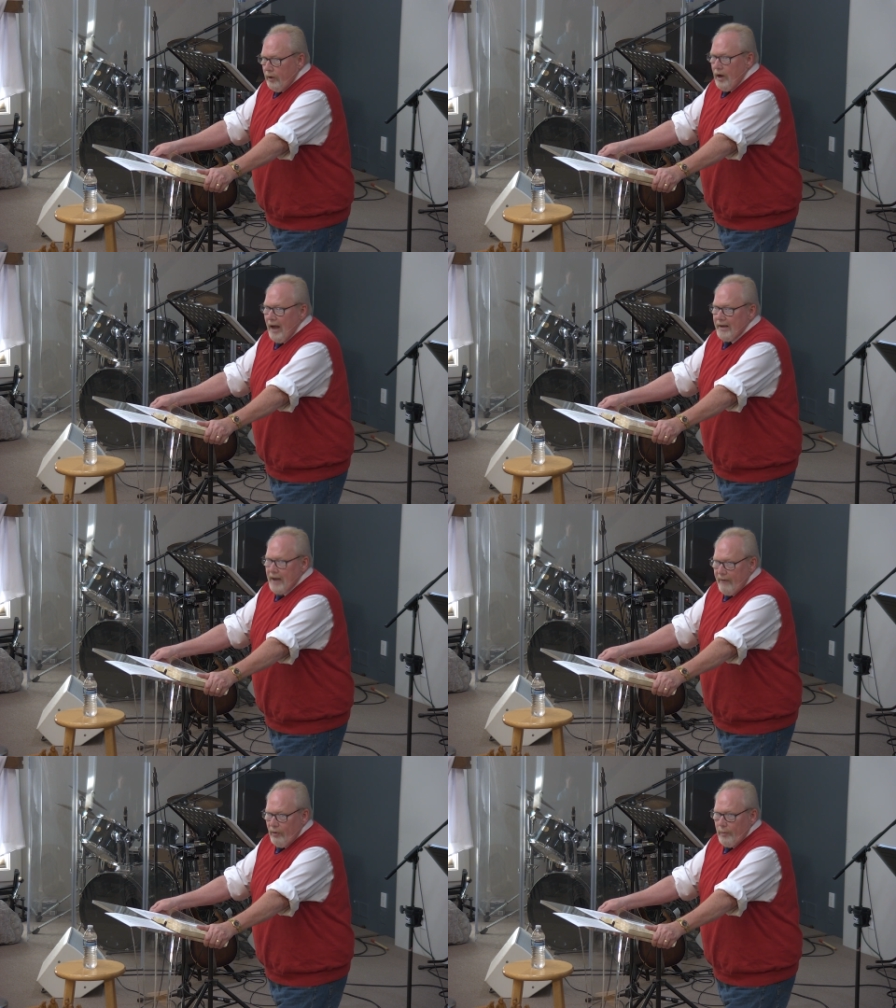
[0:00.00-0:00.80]
not
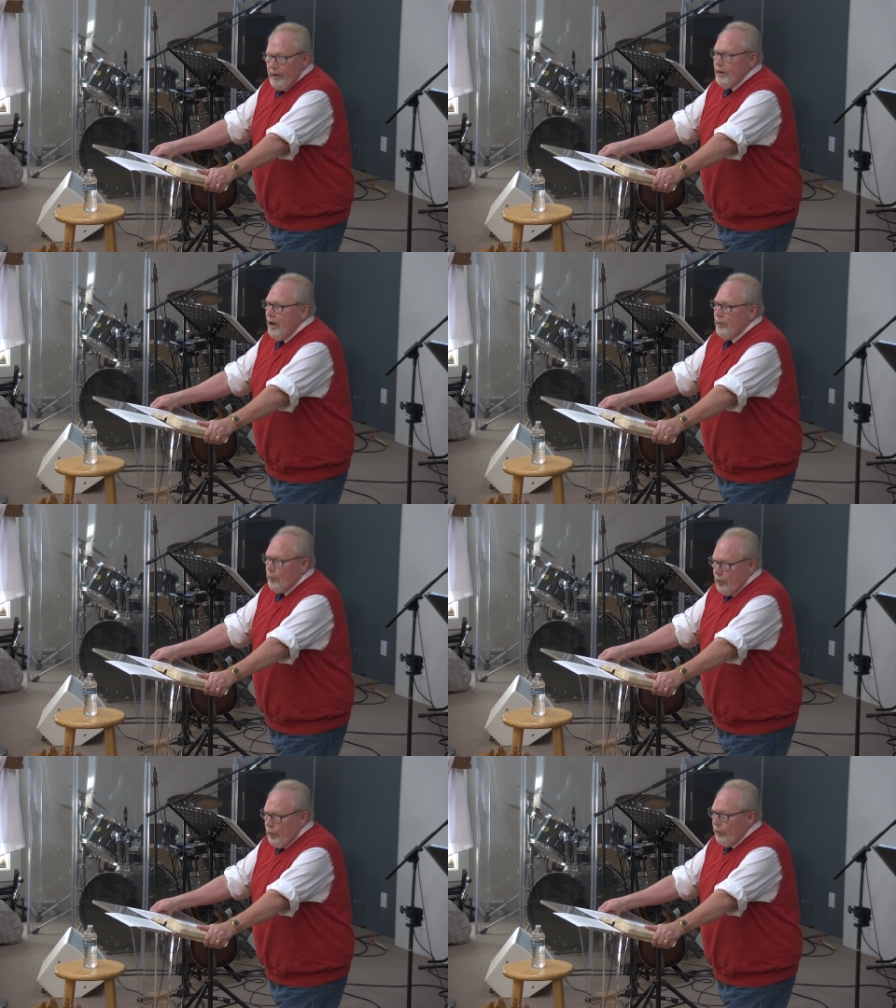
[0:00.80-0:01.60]
government, not
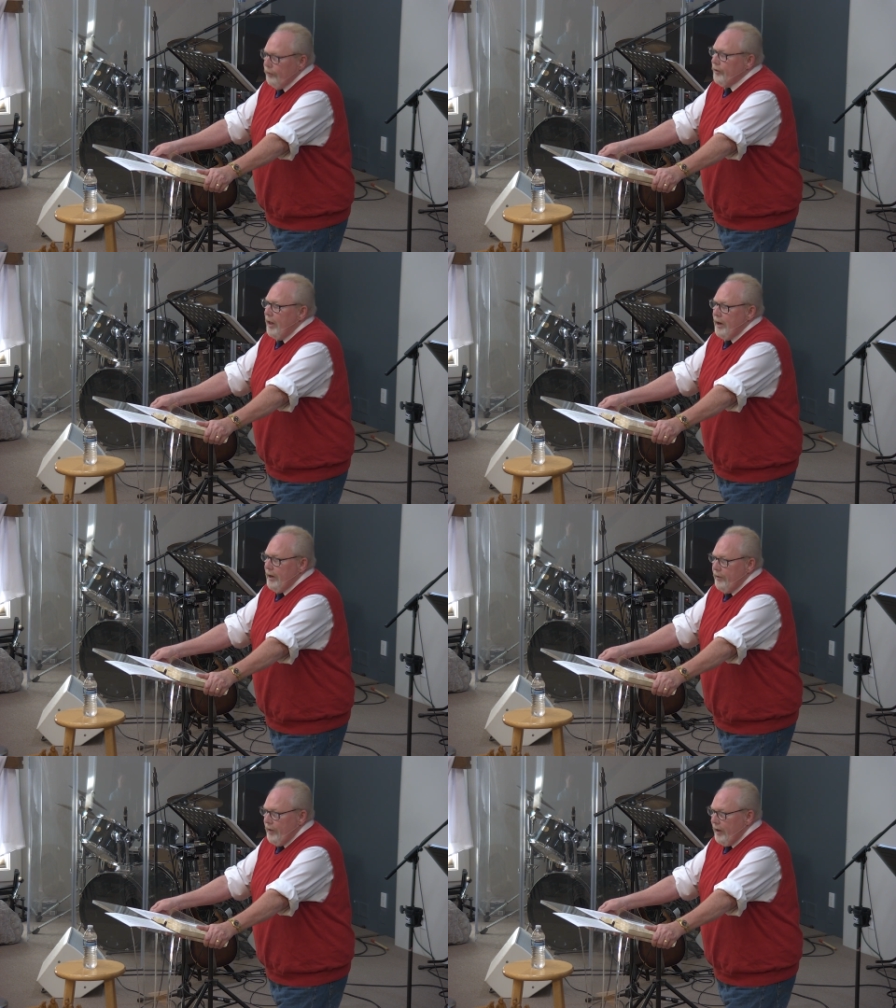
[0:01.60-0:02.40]
rules, not
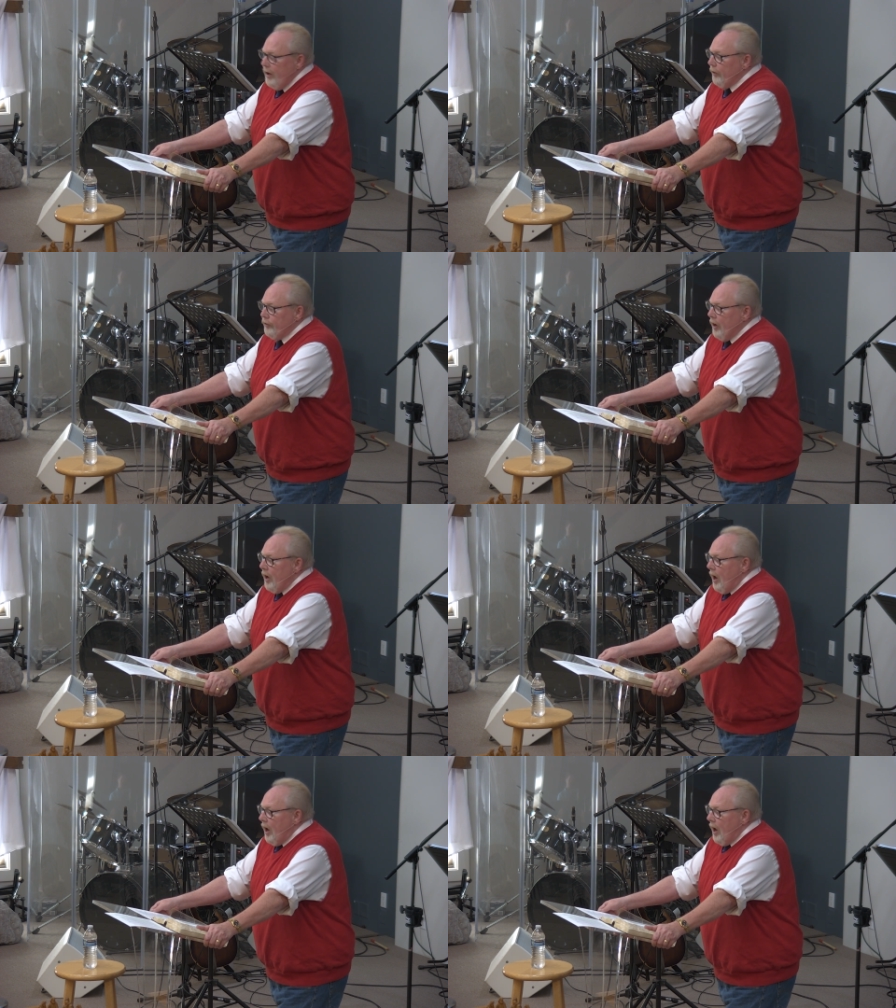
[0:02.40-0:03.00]
anything else.